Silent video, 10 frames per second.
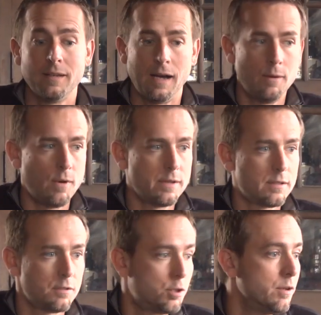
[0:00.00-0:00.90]
I
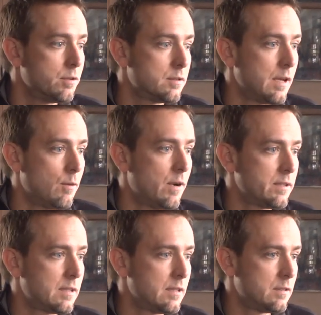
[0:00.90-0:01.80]
want the truth. I
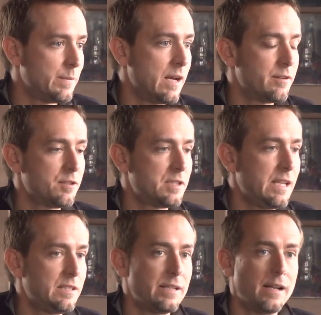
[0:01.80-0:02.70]
want it to be
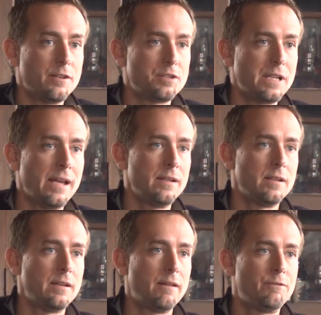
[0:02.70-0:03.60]
easy to understand
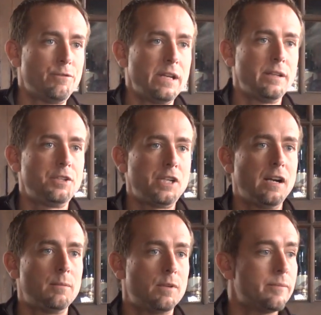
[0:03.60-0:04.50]
and freely
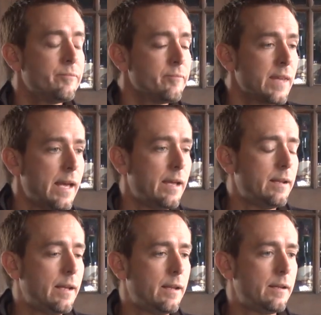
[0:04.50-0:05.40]
shareable.
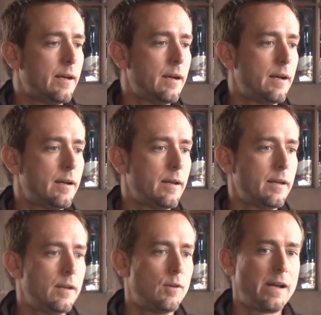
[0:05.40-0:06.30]
And
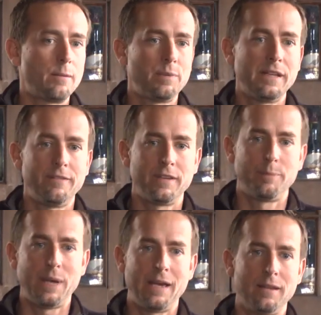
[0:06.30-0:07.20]
you know, I don't believe in the
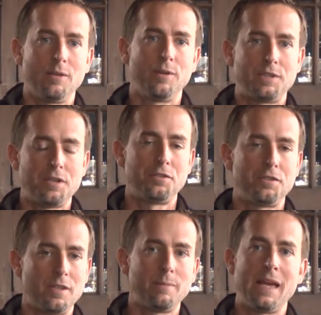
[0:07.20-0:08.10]
paying no attention
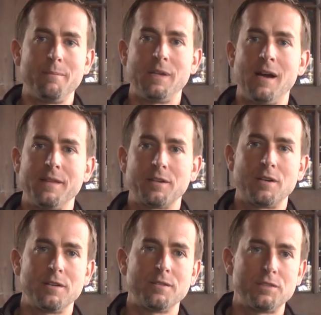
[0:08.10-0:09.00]
to the man behind the
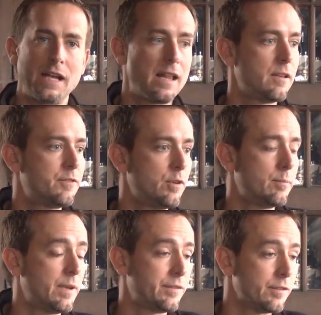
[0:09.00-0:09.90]
curtain style of
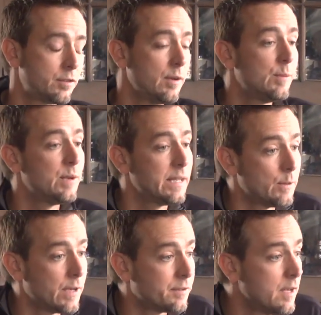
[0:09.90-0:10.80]
doing business. So, well,
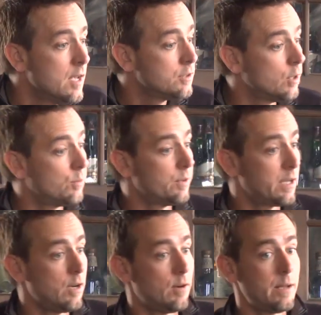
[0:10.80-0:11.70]
anyways, so,
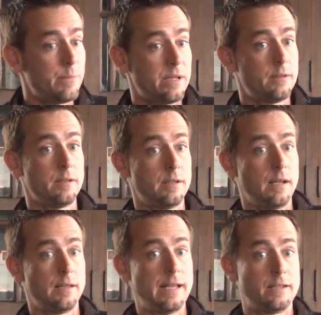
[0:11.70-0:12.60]
you know, I've been
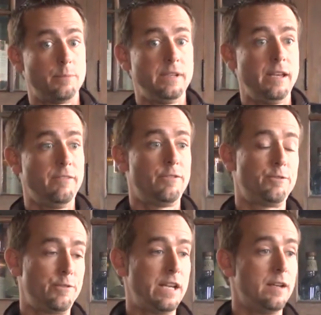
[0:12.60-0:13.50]
led to believe
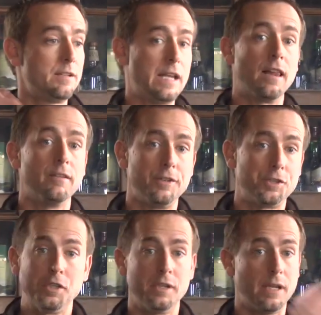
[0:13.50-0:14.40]
via
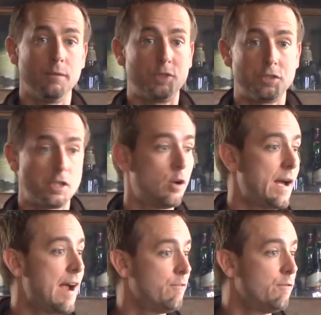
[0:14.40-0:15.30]
television and just, you know,
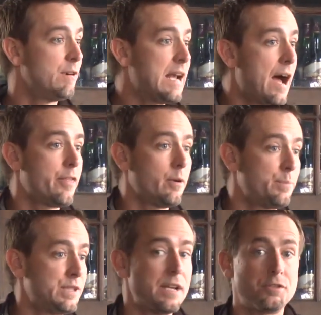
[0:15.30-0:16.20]
every other
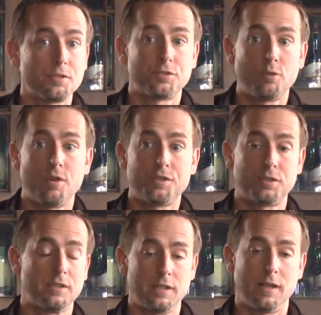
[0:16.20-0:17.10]
potential
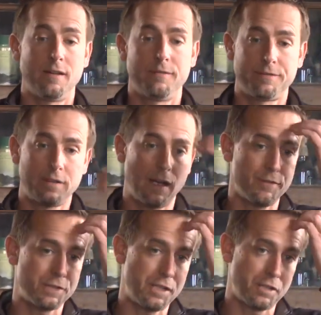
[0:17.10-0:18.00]
source of
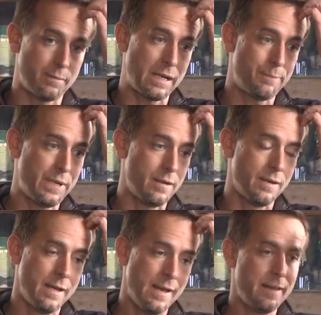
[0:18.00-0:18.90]
conversation about
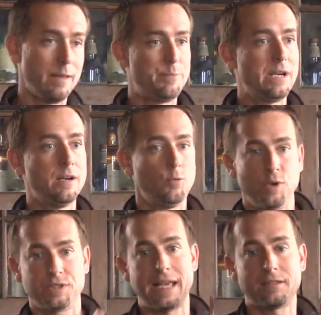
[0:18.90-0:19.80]
beer, that beer
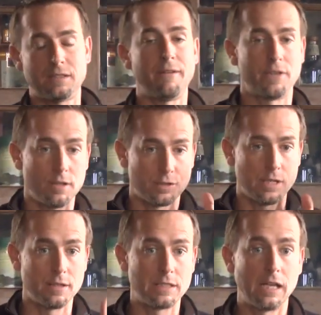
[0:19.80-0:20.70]
was that stuff that you
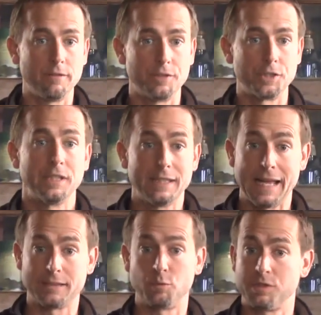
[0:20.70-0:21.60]
see on television, and
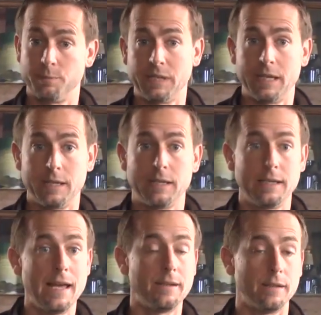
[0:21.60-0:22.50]
that was the beginning and
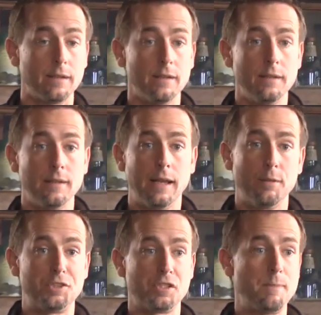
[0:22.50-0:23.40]
the end. And it
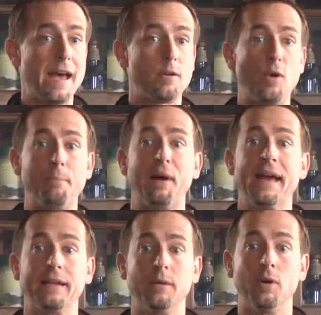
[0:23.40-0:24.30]
would just matter what
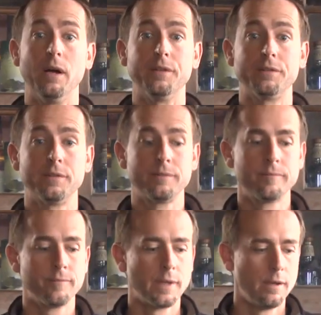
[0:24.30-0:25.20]
brand it was.
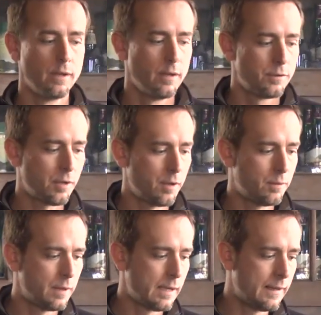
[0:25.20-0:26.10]
So,